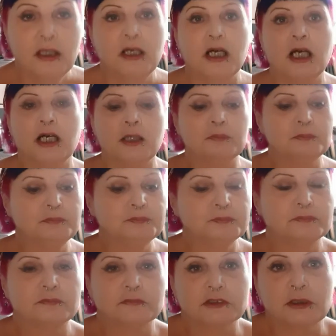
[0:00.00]

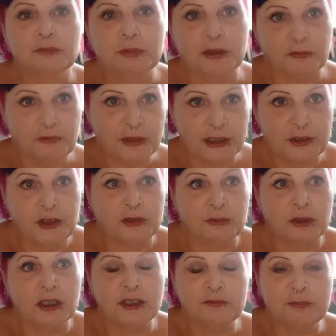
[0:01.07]
But thank you.
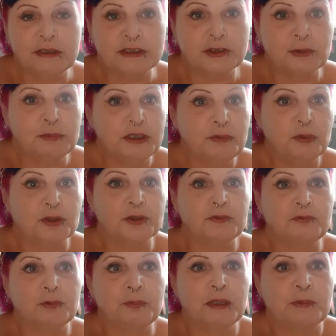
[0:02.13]
I've met so many
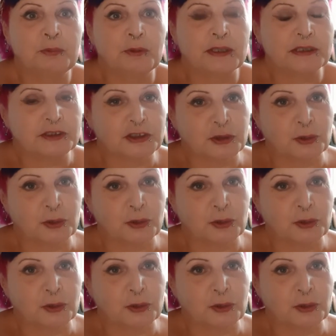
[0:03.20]
wonderful people and so